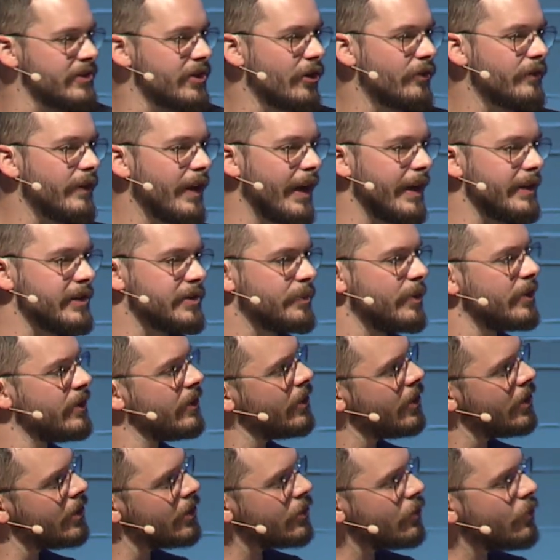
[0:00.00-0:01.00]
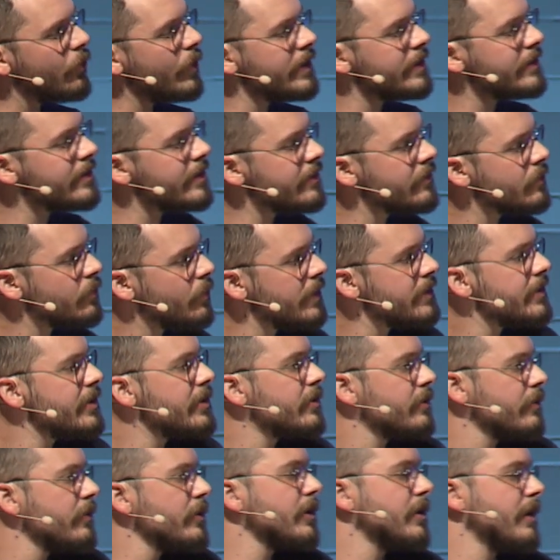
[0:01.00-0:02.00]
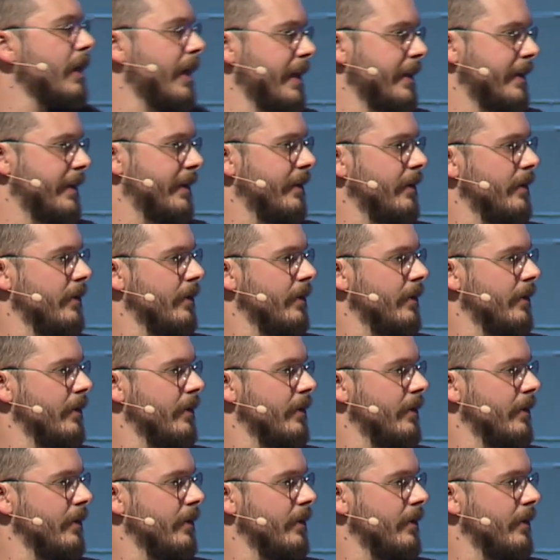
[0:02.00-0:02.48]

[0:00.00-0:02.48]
is all nice. But what does this look like?